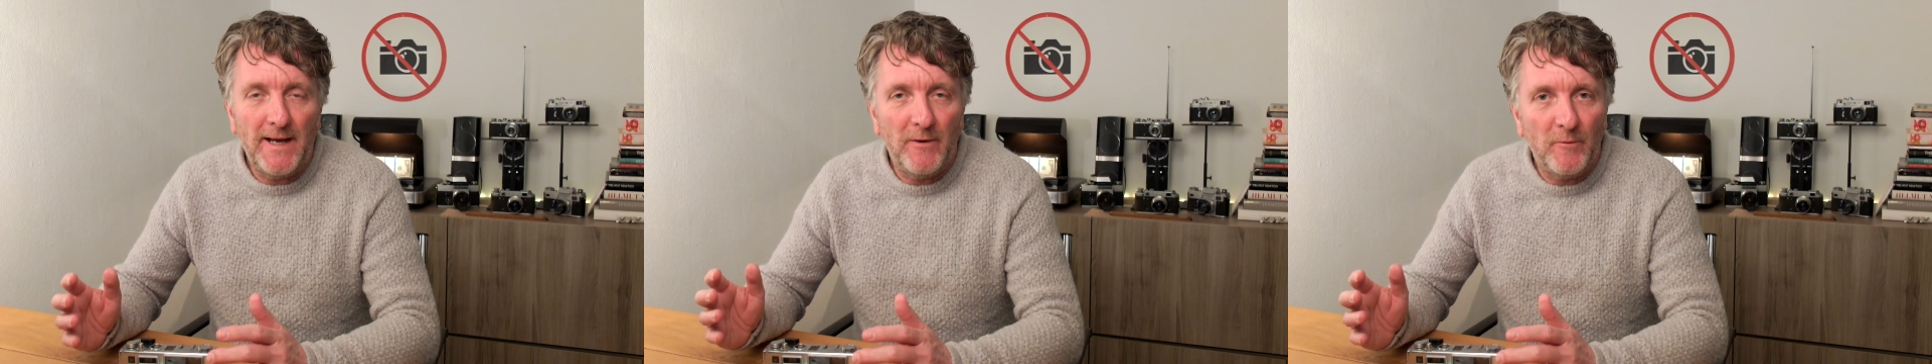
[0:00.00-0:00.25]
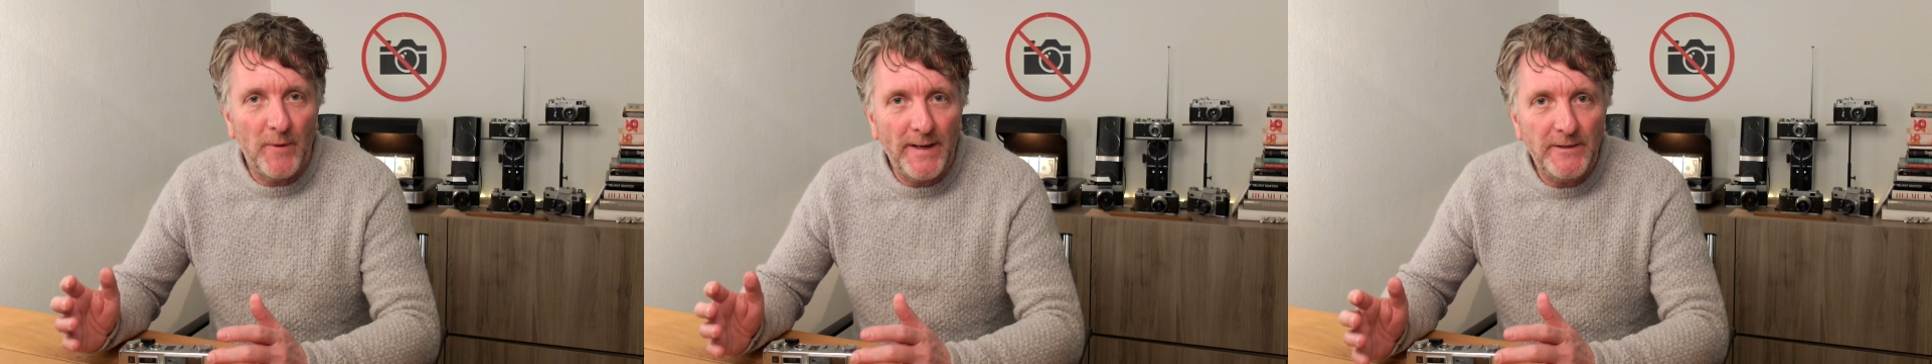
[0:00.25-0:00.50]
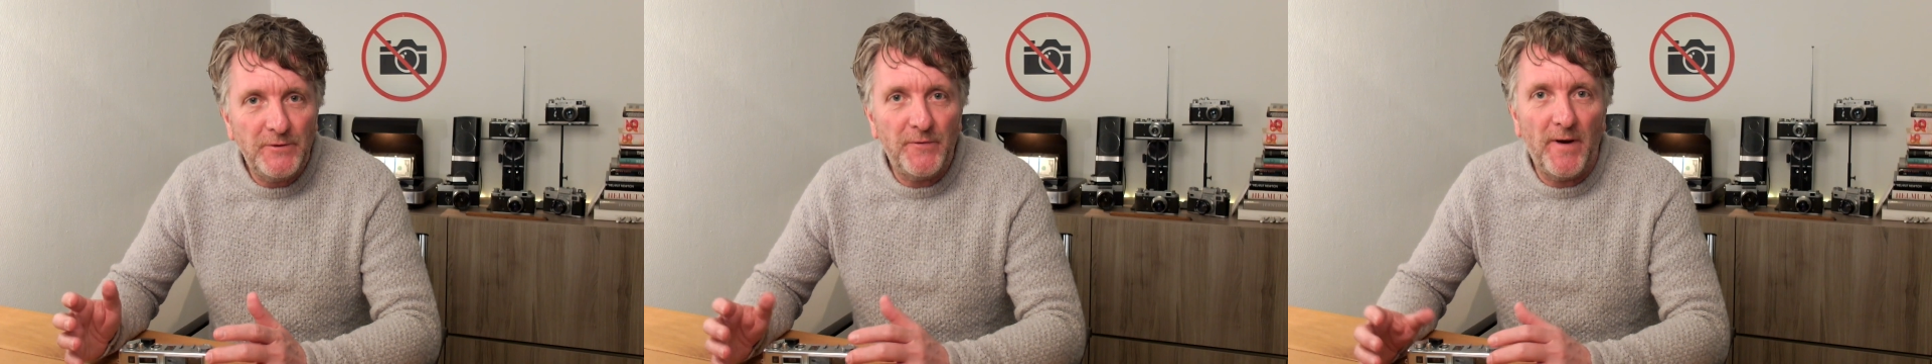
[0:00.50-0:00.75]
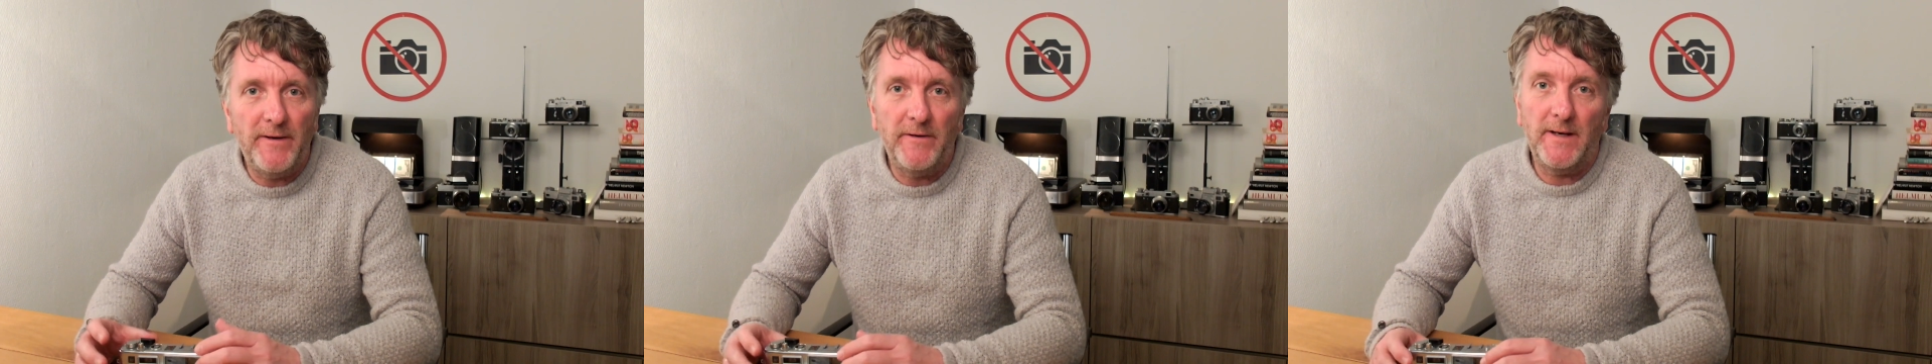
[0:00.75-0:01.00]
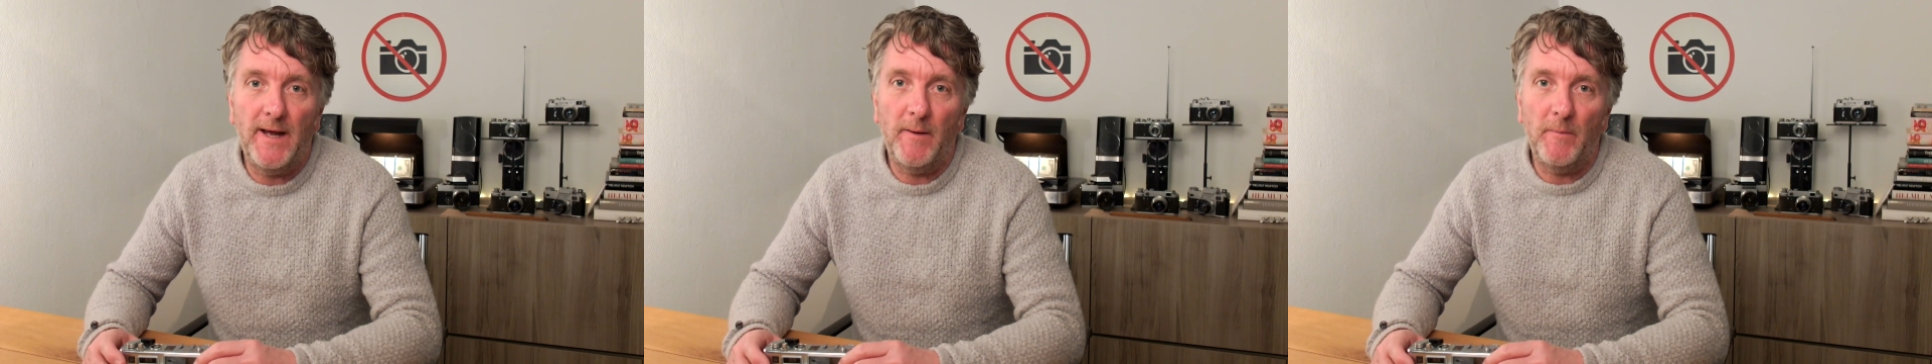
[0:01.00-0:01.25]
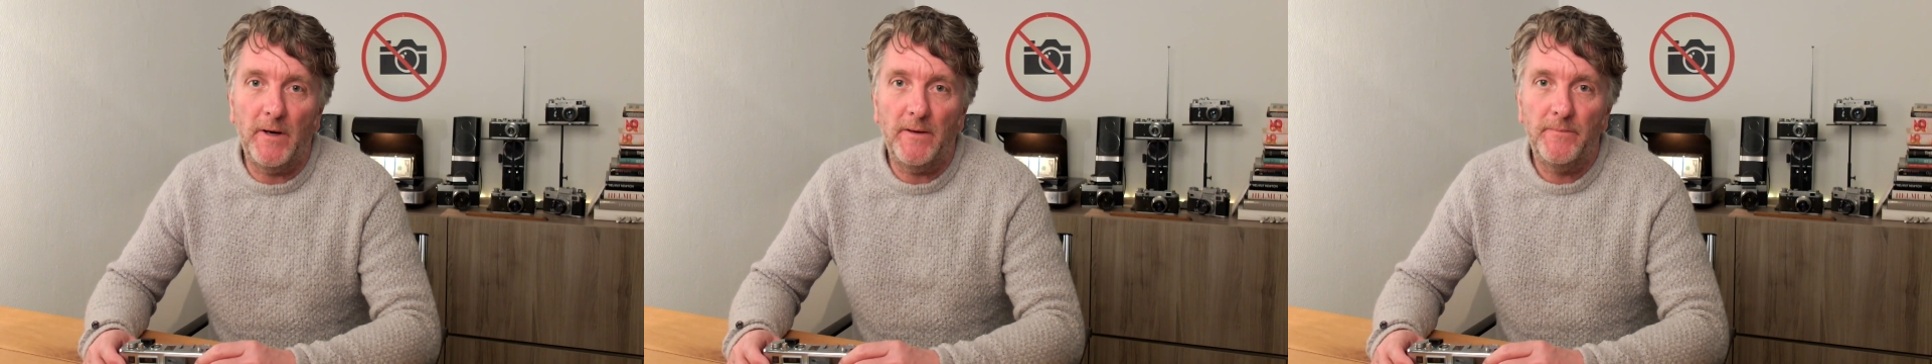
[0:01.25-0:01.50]
a rangefinder
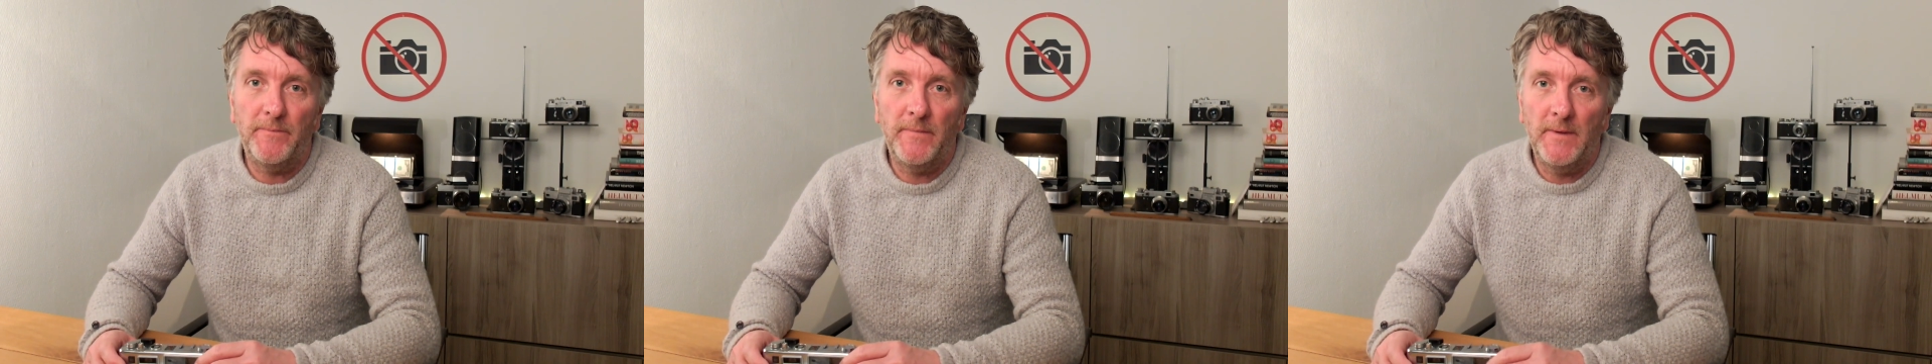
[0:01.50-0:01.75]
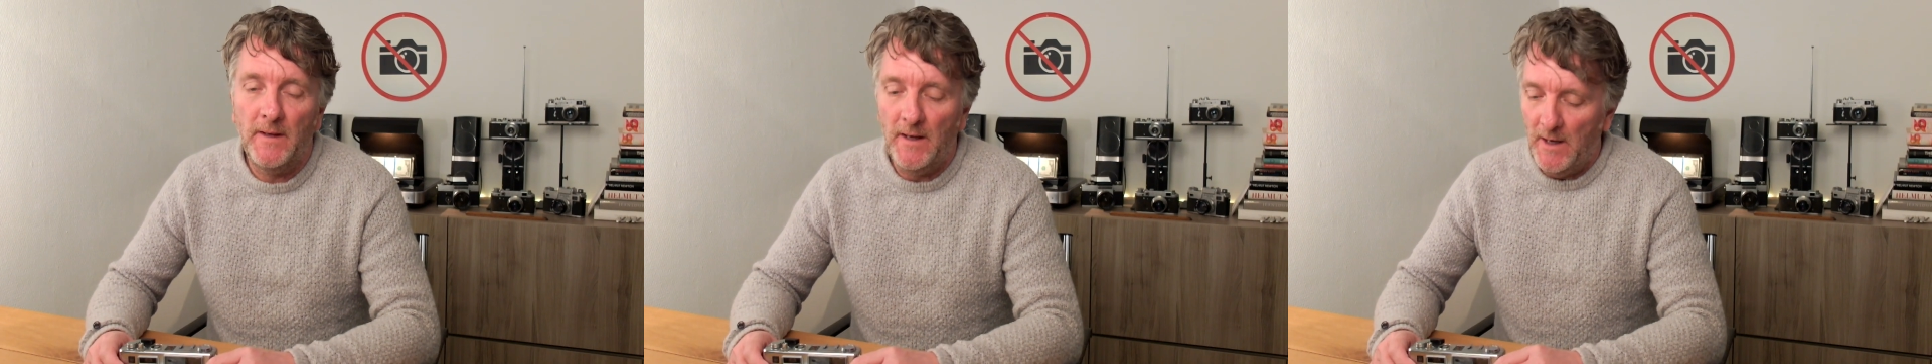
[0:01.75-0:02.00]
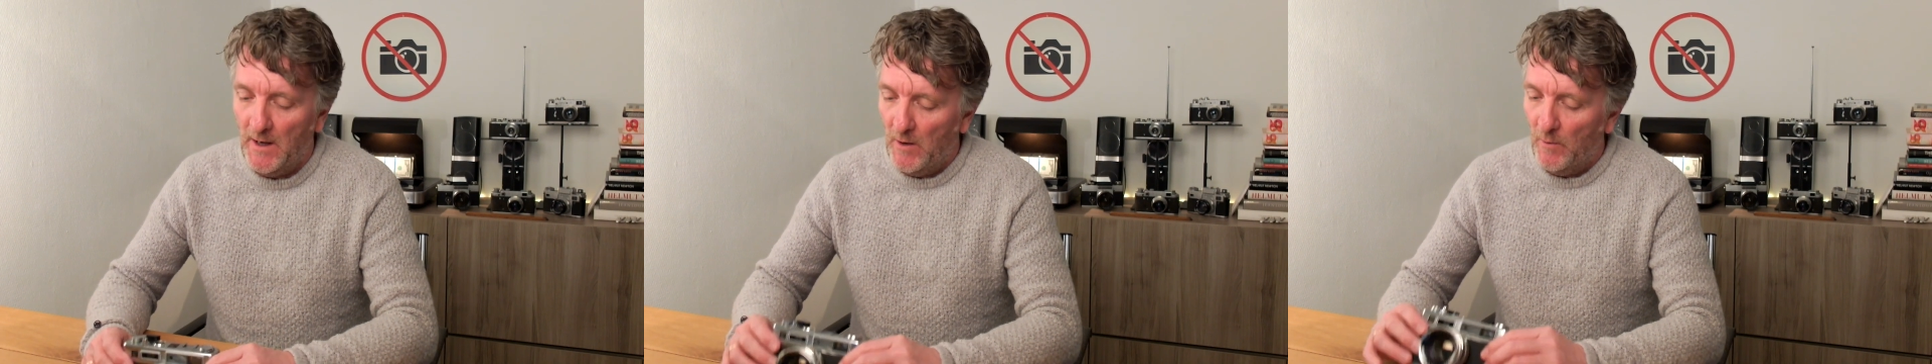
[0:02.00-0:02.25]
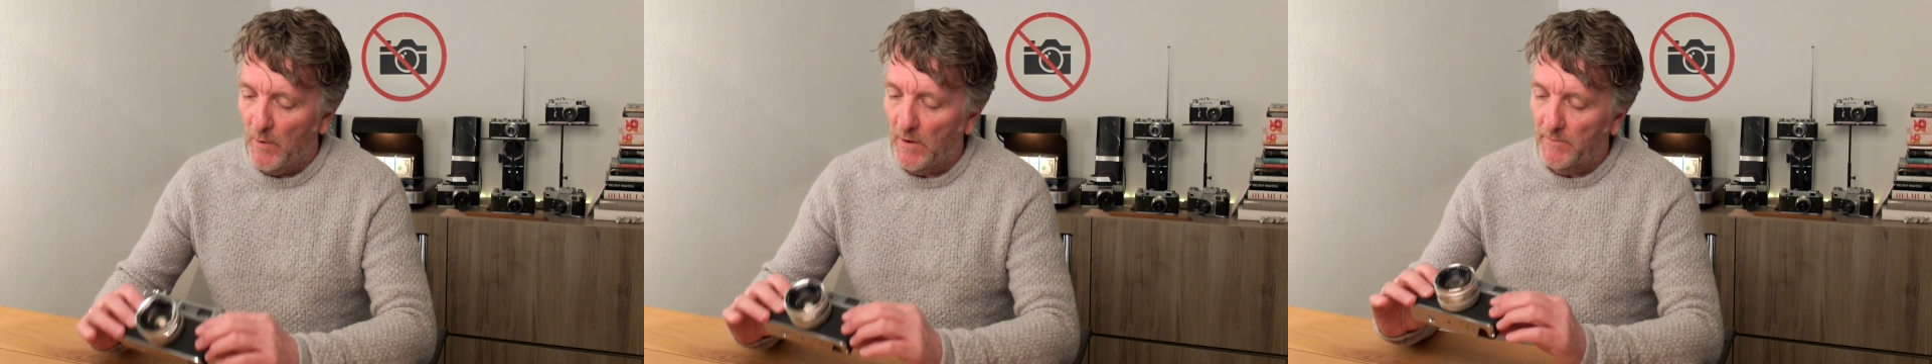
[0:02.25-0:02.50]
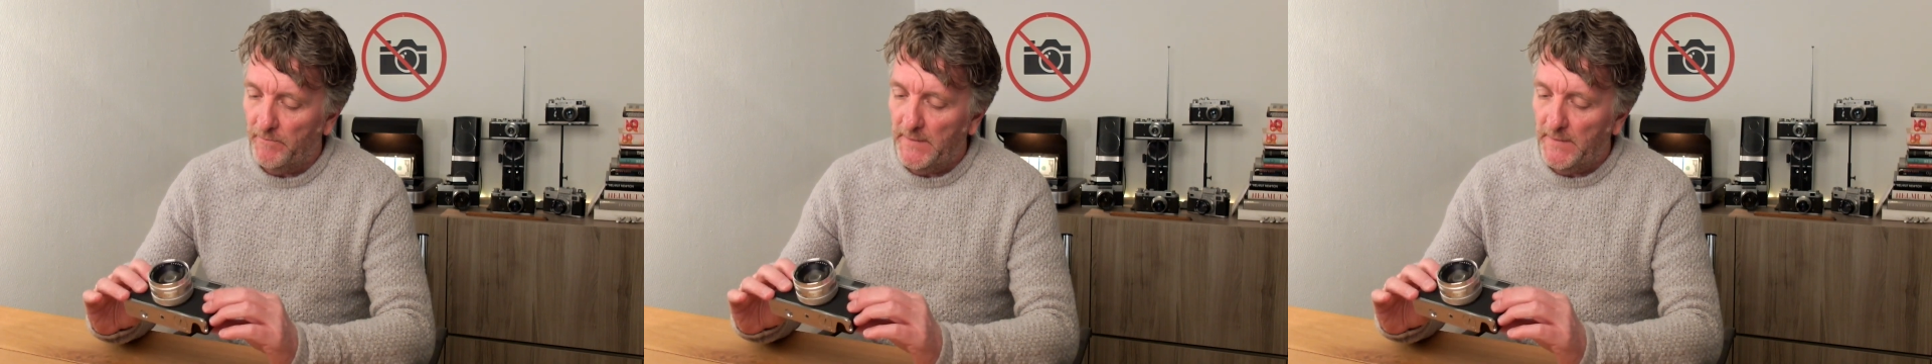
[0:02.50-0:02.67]
camera? Well,